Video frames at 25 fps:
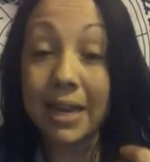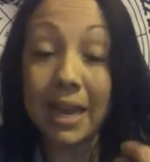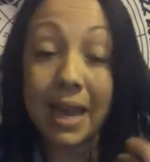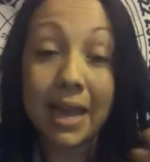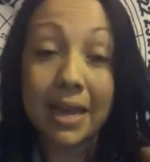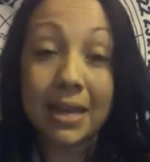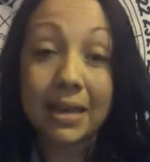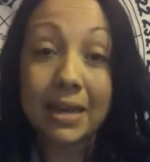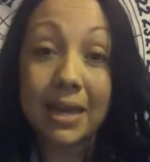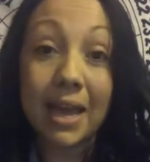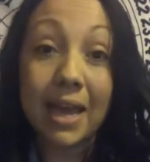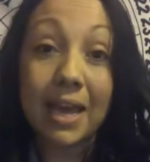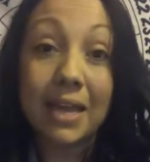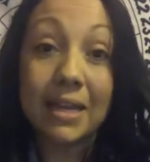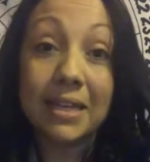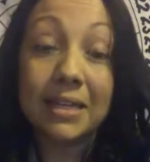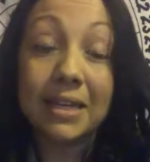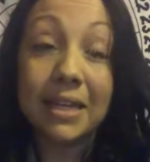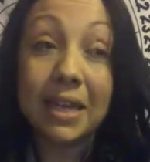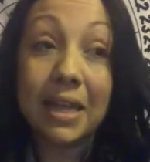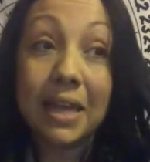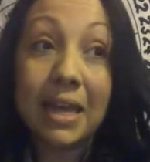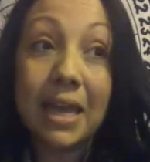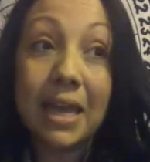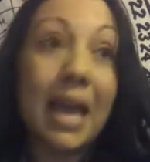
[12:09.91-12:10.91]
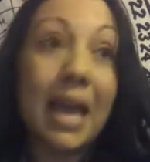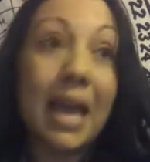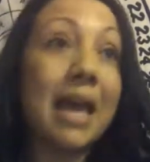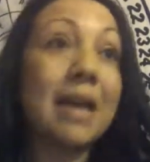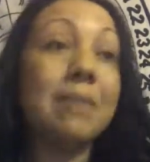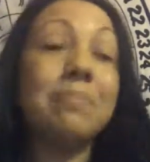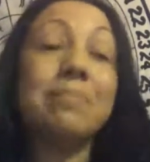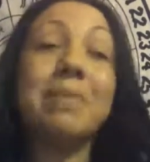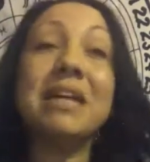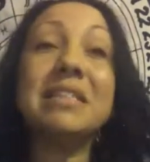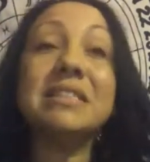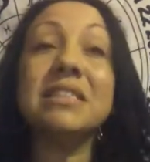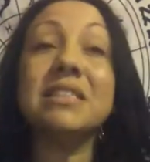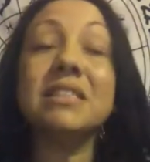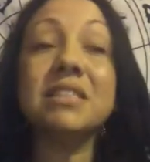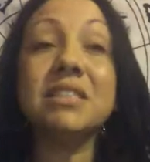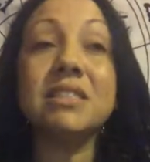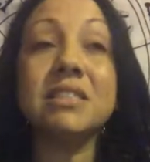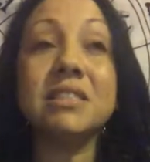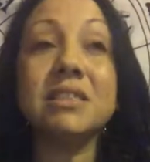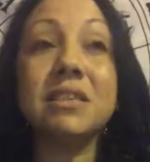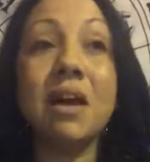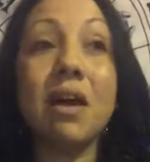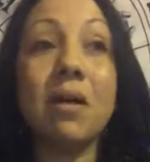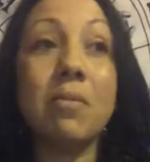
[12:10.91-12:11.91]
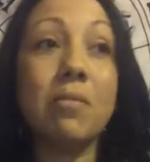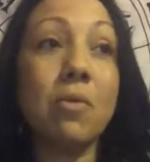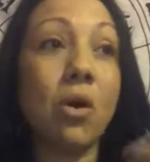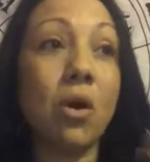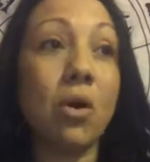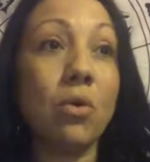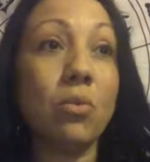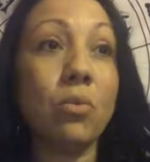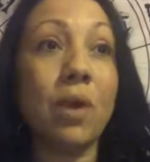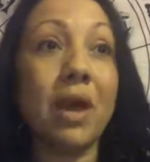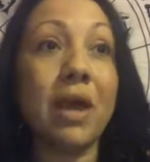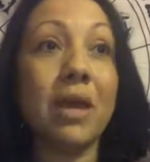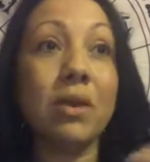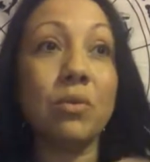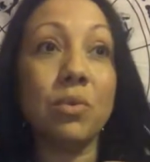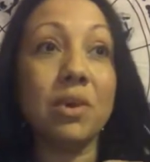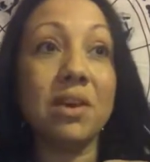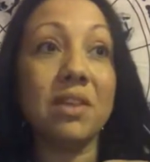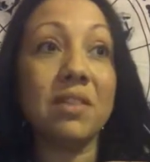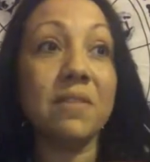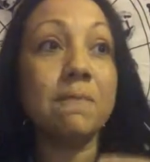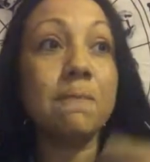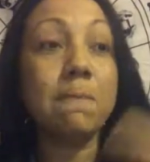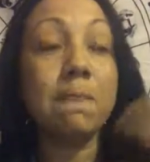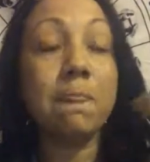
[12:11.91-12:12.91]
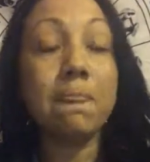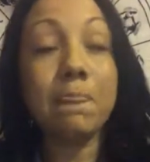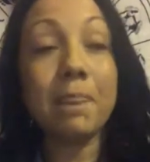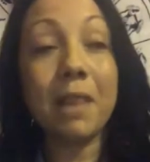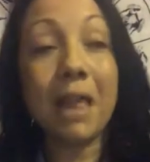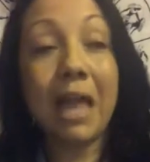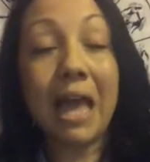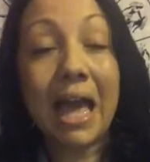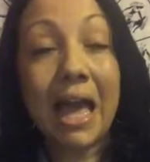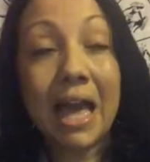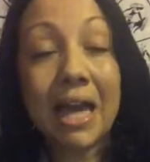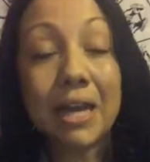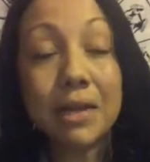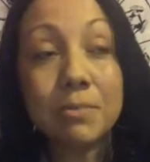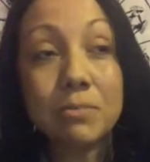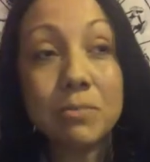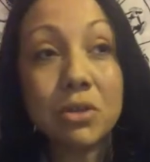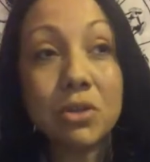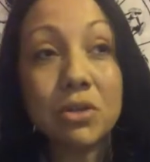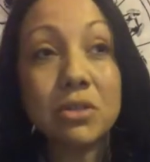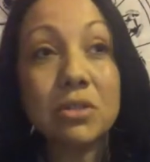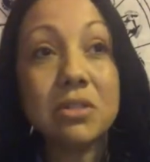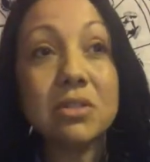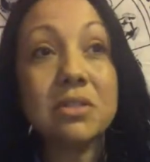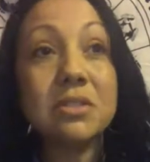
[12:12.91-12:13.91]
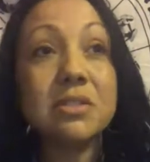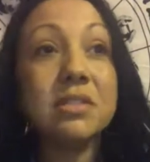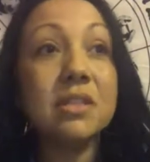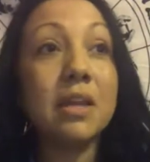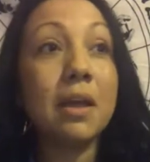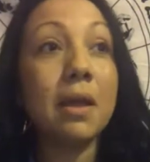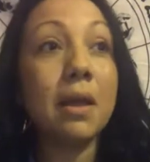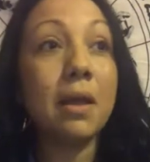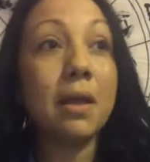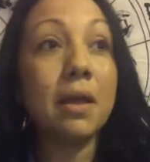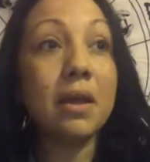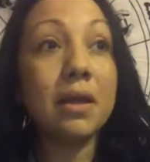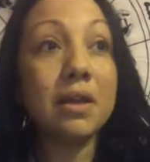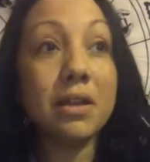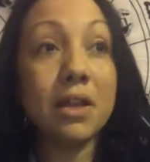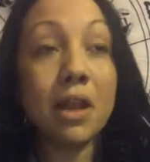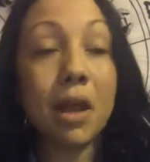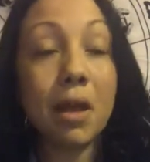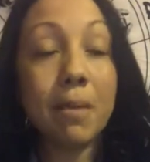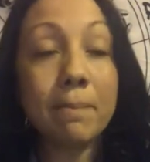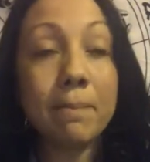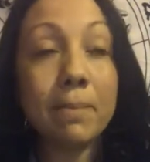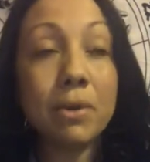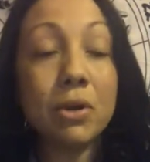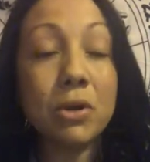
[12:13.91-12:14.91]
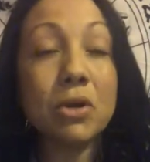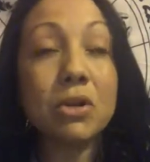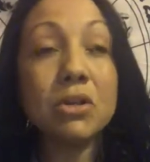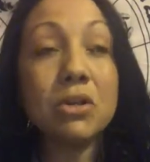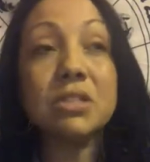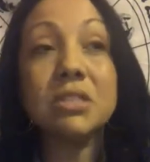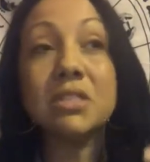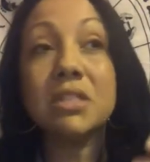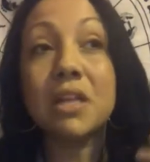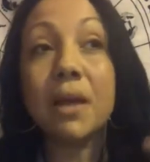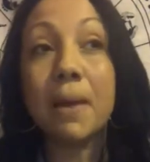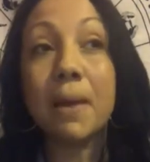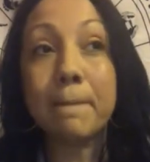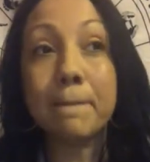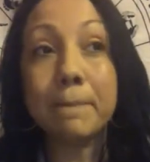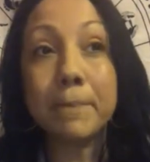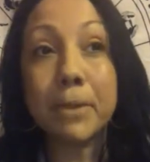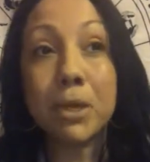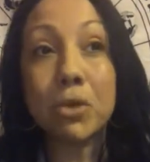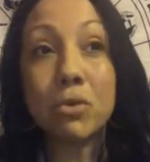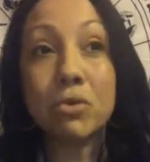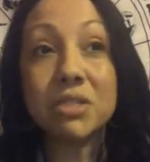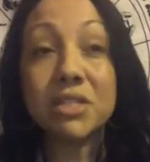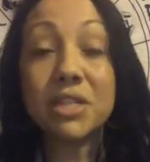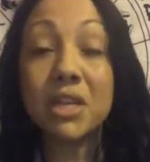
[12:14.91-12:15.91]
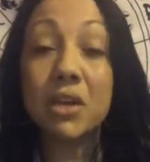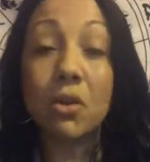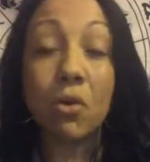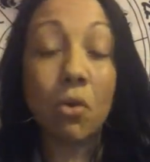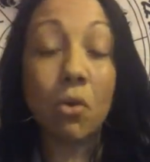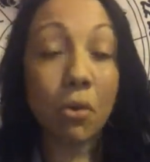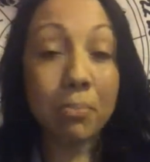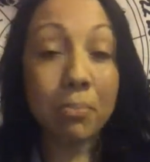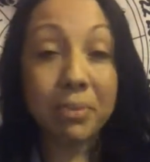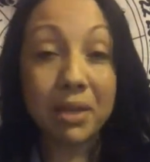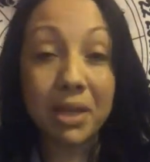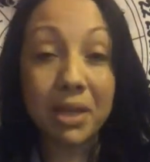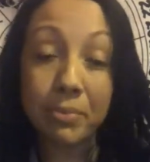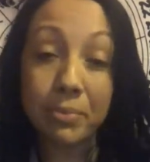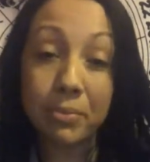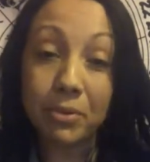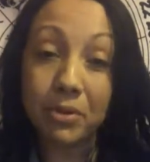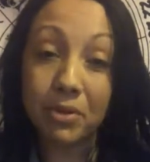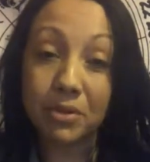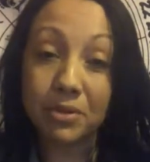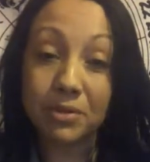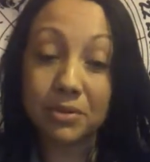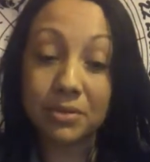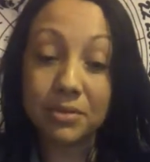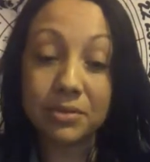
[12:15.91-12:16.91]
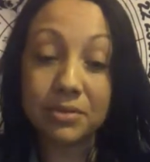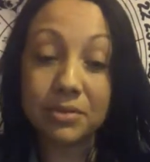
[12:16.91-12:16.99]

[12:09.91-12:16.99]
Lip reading: And messages come our way with animals, numbers, music, or people.